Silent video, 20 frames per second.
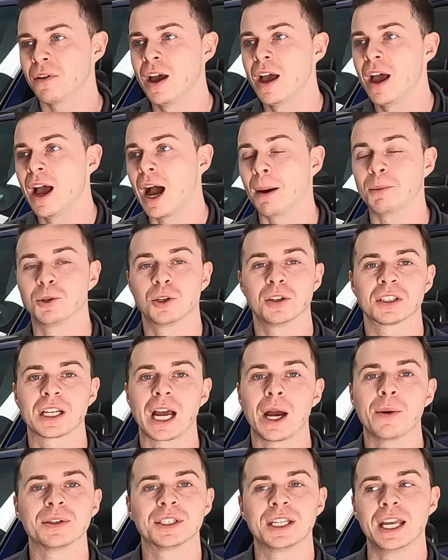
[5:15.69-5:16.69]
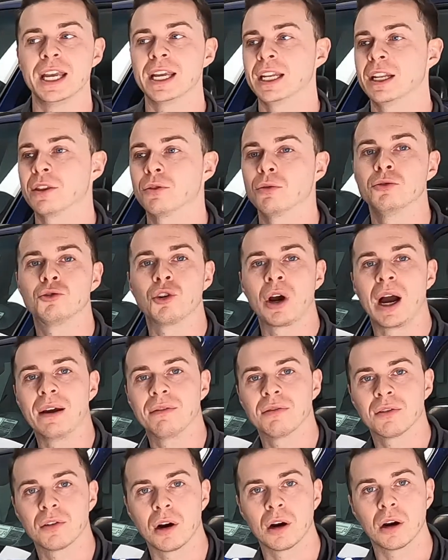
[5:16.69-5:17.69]
I'm sure this guy was taking it through
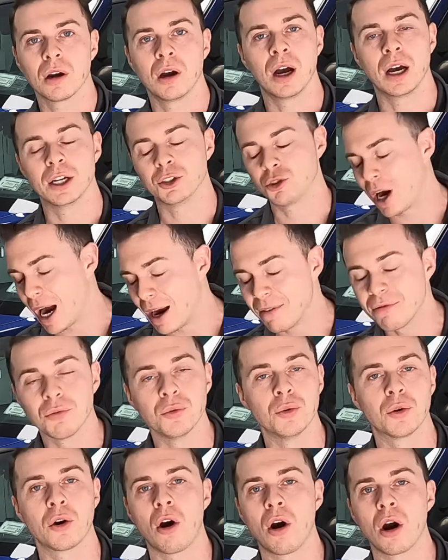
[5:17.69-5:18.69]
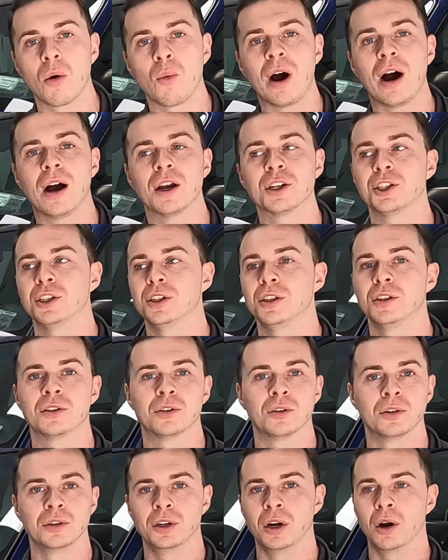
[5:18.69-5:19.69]
drive-through car washes, or,
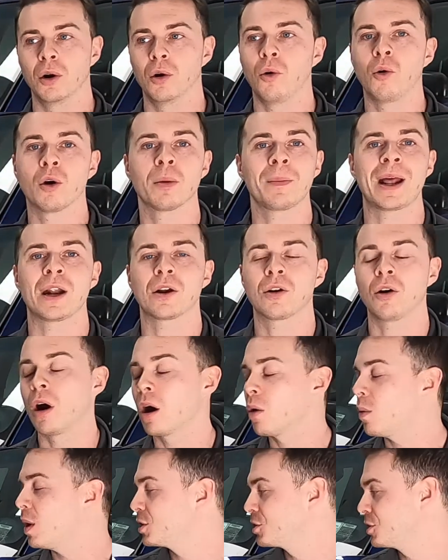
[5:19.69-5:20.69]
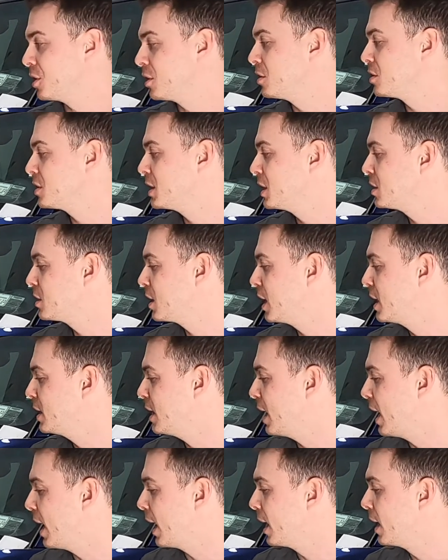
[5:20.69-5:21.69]
you know, automatic car wash tunnels, things like
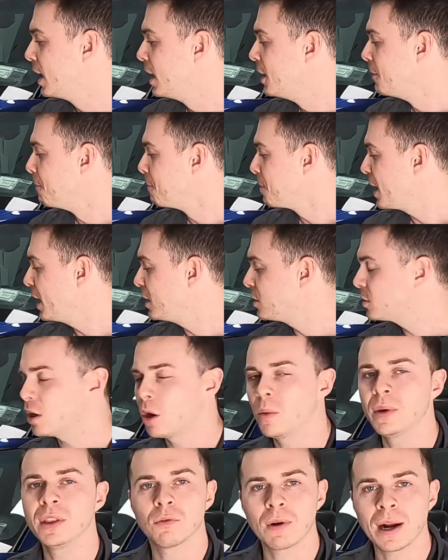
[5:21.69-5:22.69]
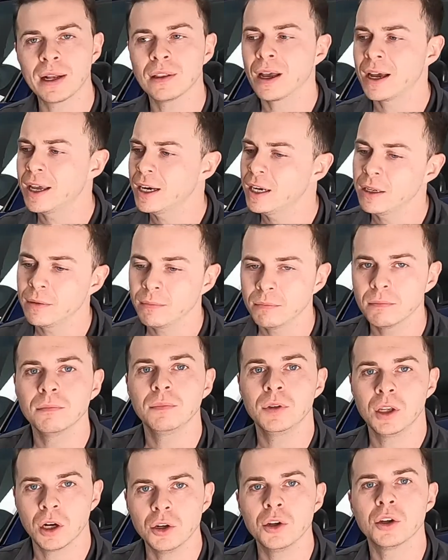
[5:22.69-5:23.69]
that. And so in the right lighting, you know,
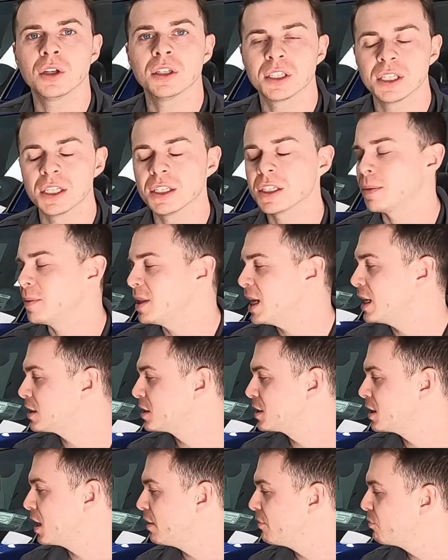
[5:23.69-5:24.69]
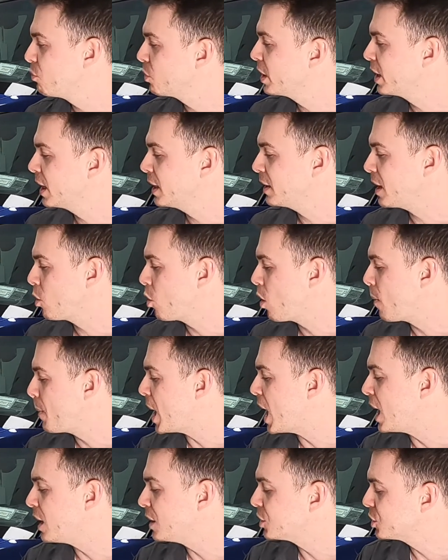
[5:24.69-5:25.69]
you can see some of that stuff. We're gonna get that all
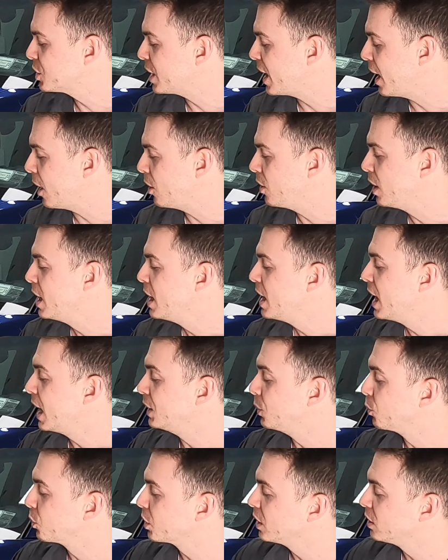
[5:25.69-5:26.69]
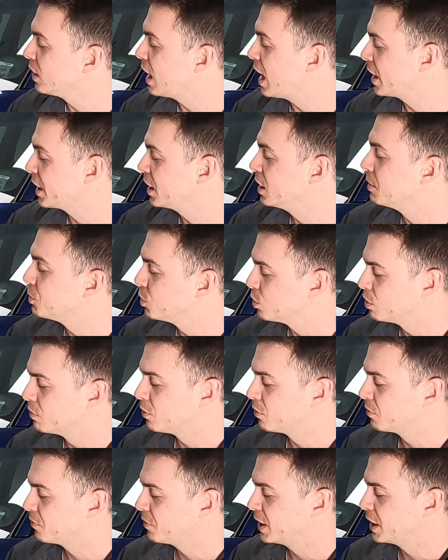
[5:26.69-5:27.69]
polished out, and then we're gonna lock in a beautiful
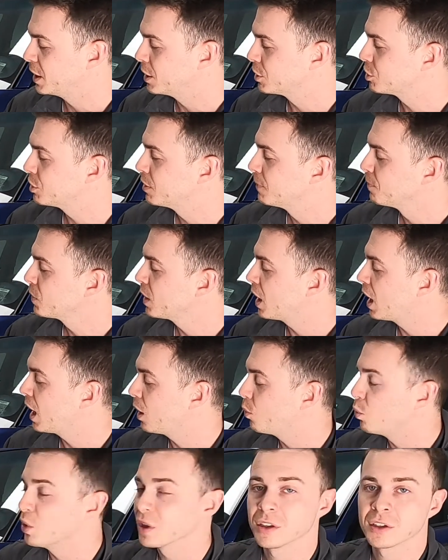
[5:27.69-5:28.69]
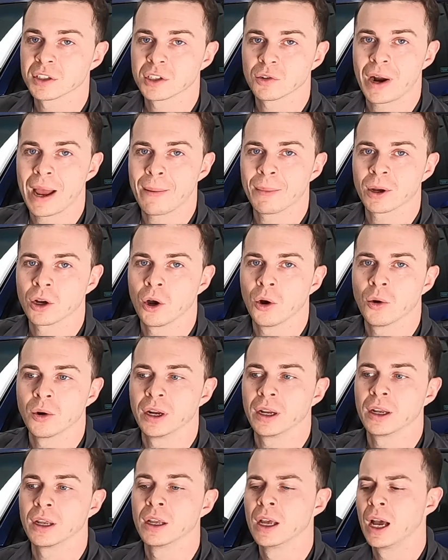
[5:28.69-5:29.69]
finish with a ceramic coating.
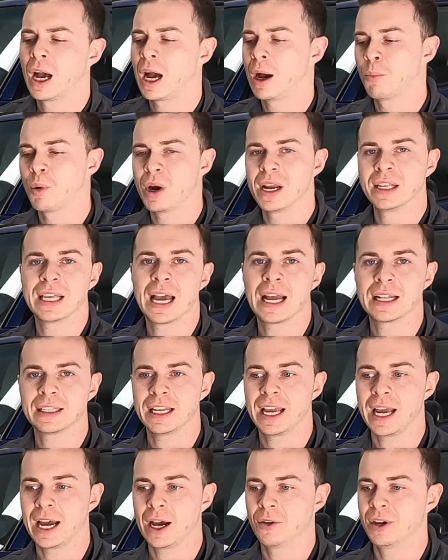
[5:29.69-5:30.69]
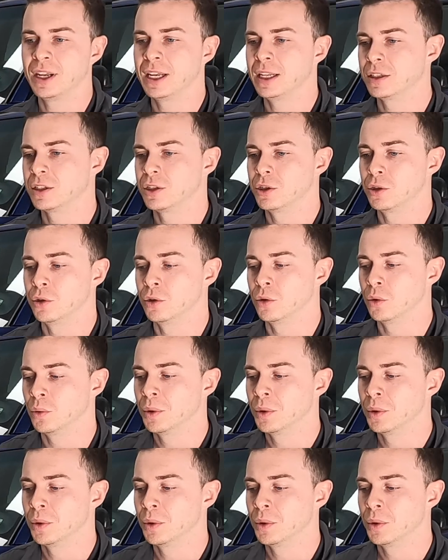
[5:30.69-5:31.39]
I'll break that down into